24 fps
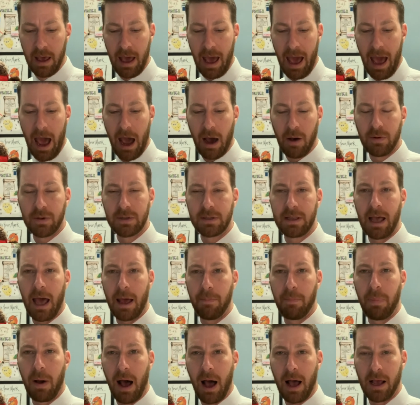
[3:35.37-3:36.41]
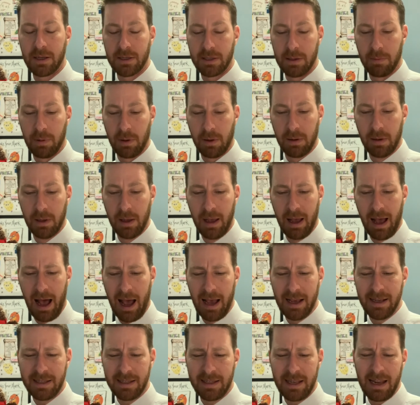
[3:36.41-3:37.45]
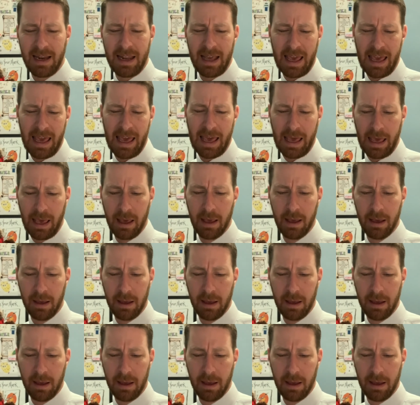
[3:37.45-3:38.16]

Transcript: How is that possible? I said he.